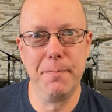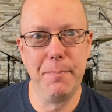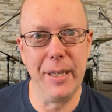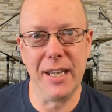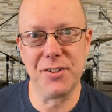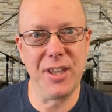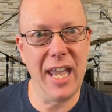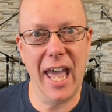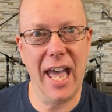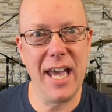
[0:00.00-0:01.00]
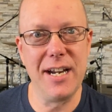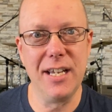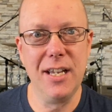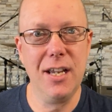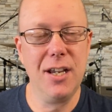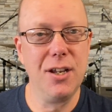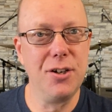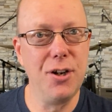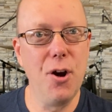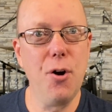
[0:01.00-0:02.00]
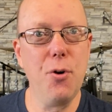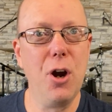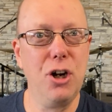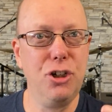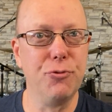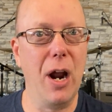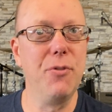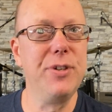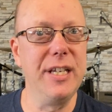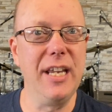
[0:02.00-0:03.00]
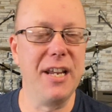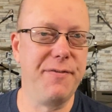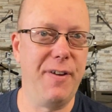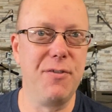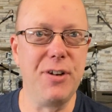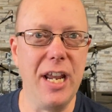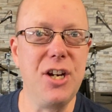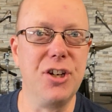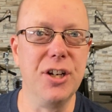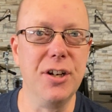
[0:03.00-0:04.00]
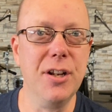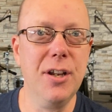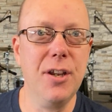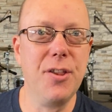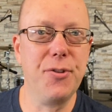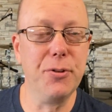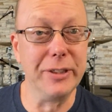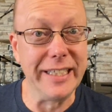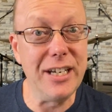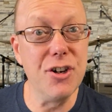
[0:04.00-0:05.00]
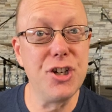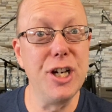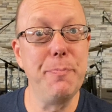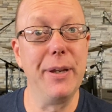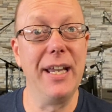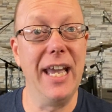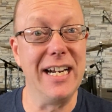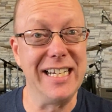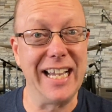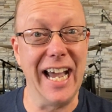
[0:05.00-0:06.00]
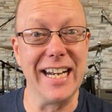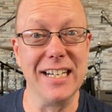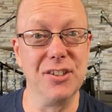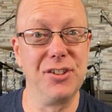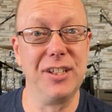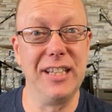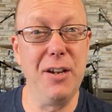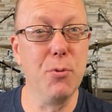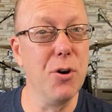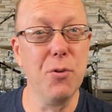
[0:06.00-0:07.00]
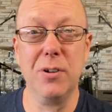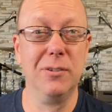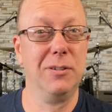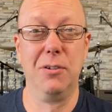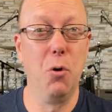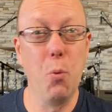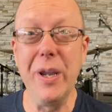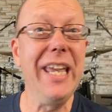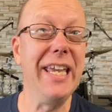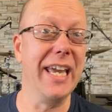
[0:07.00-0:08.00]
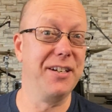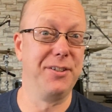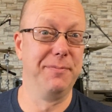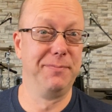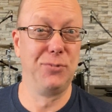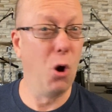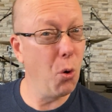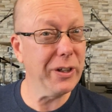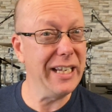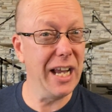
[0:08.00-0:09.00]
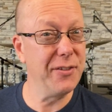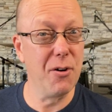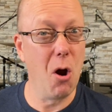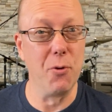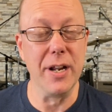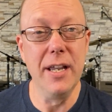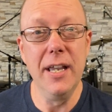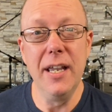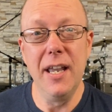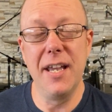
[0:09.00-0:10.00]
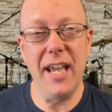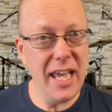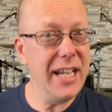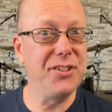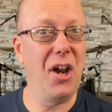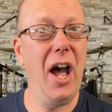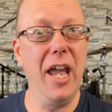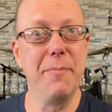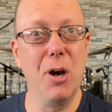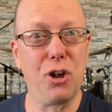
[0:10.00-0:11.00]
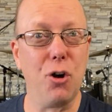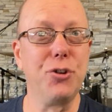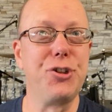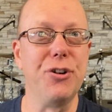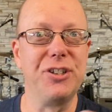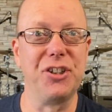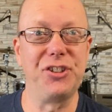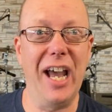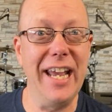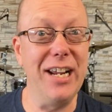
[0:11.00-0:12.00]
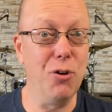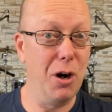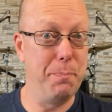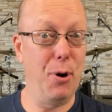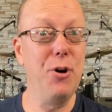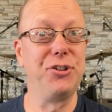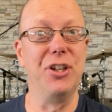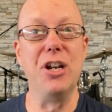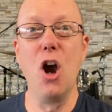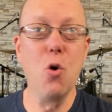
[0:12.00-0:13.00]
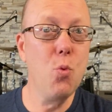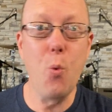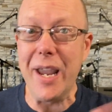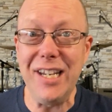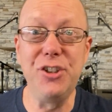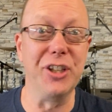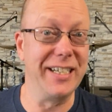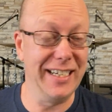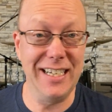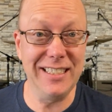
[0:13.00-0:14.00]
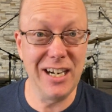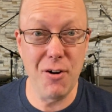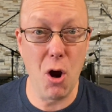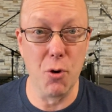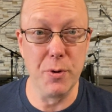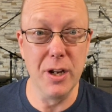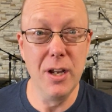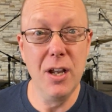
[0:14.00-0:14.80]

because they had no grounding and foundation through leadership and guidance. They were winging it totally on their own. And any time a culture, a society, or a person wings it on their own